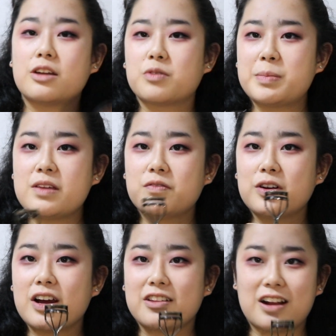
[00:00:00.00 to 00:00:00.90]
repeat for
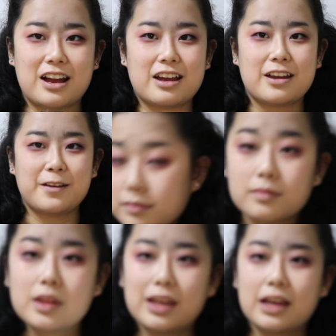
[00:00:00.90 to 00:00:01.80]
other eye.
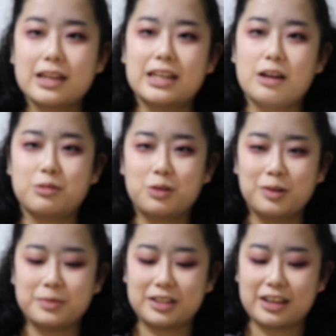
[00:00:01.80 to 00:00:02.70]
Now,
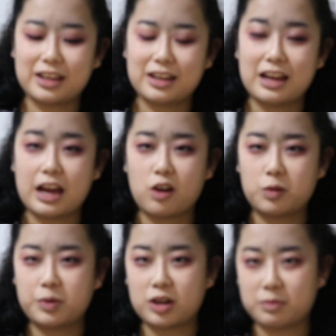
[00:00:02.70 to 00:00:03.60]
normally, I
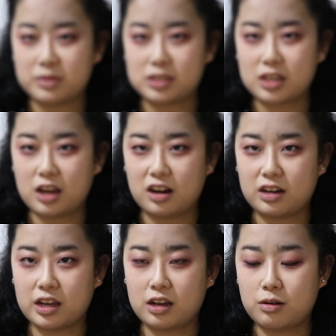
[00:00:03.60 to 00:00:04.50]
would put on mascara
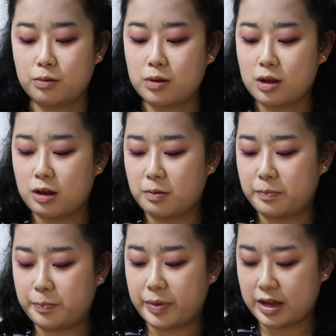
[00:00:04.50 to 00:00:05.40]
now,
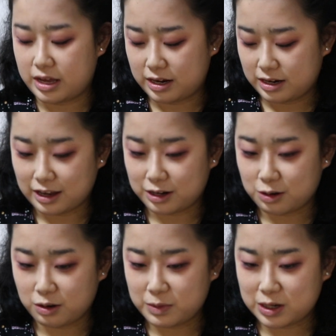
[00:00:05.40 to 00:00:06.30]
but I
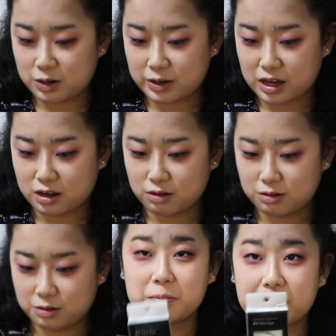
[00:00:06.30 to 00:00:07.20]
know I'm not going
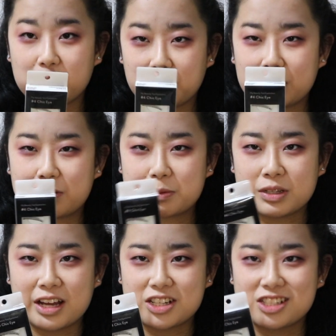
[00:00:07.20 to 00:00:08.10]
out, but I really want to put
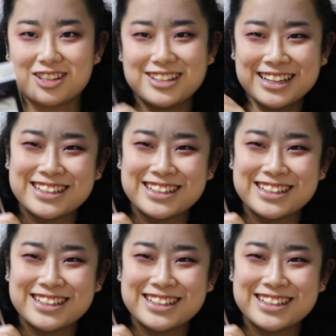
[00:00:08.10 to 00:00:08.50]
lashes on.